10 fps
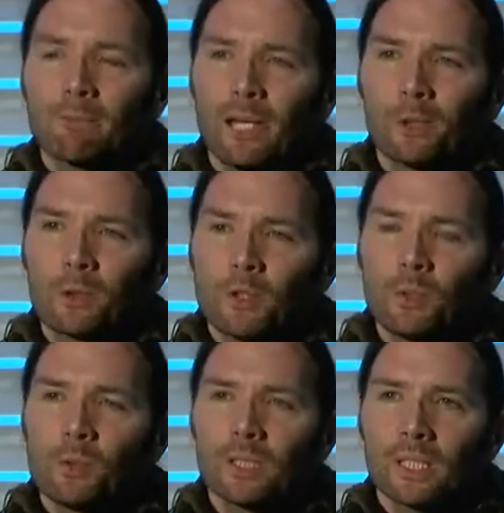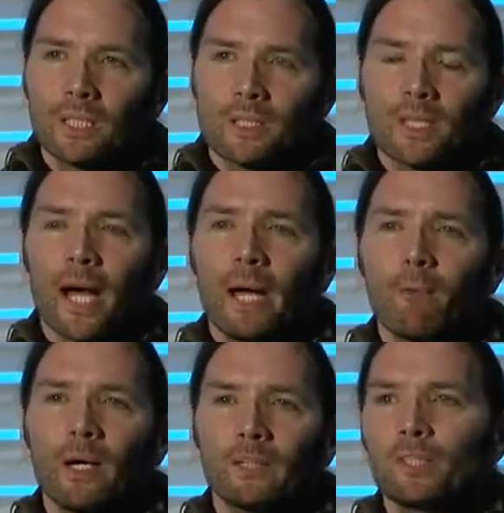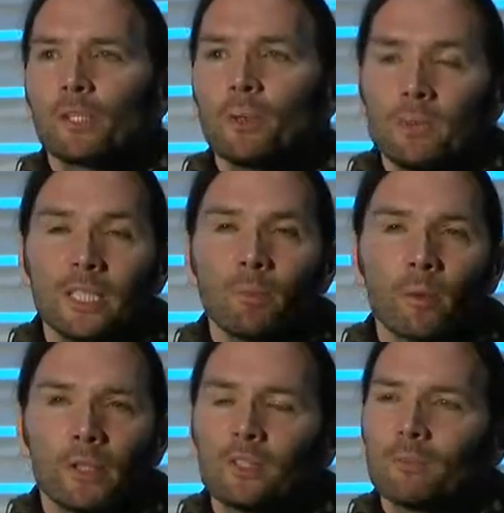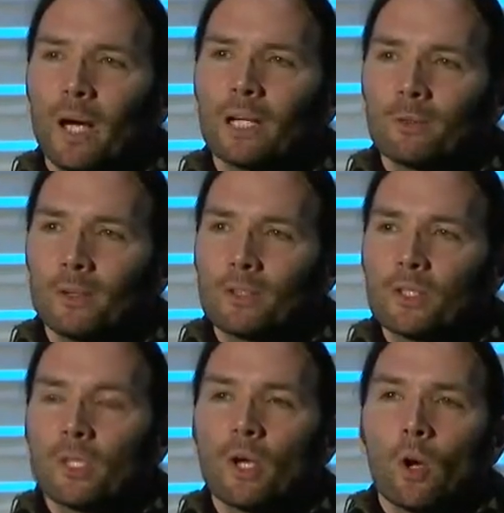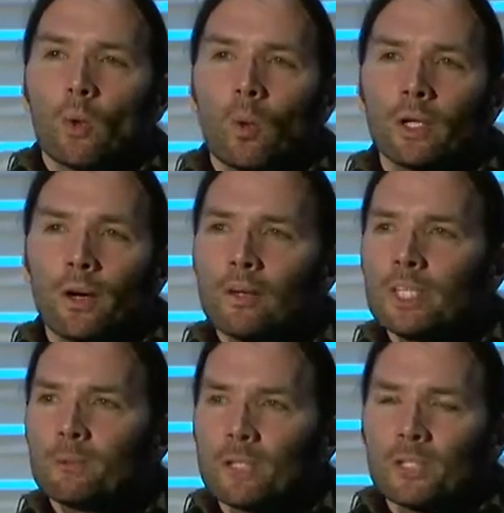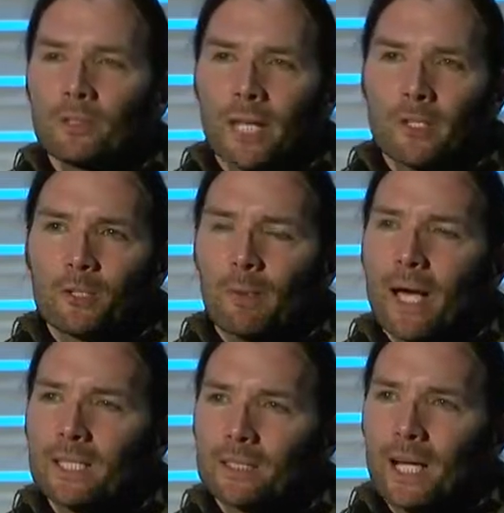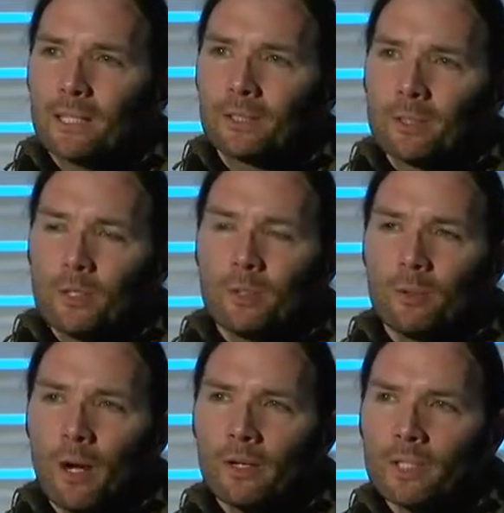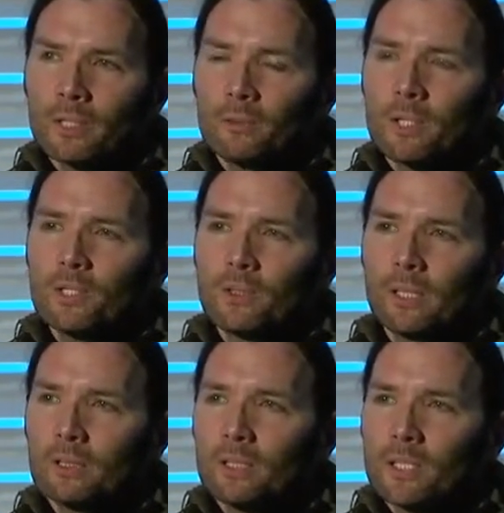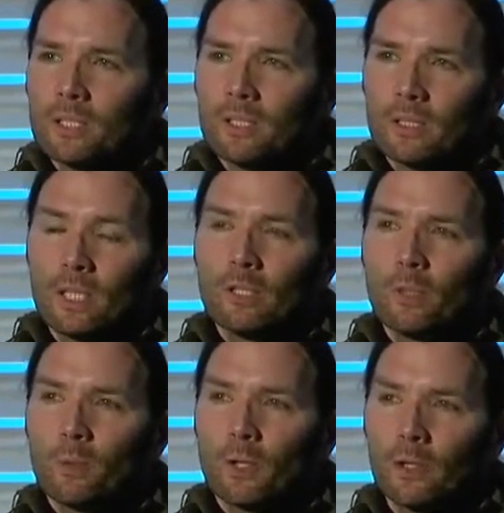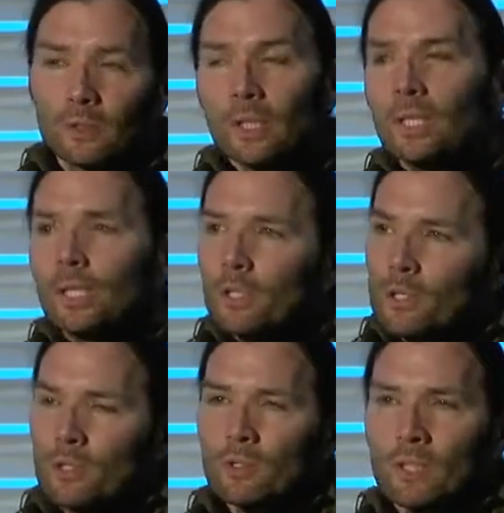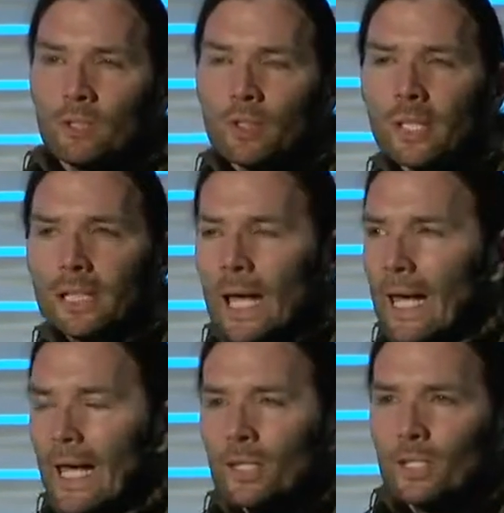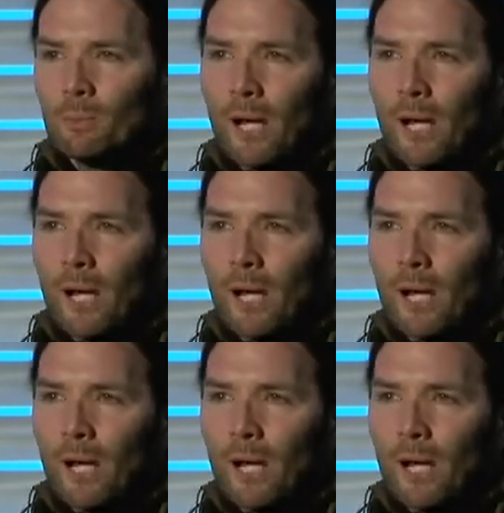medical student is I wanted to go deeper into my roots. What are the original naturopathic doctors? Who are the original healers in the world? Certainly you look at ancient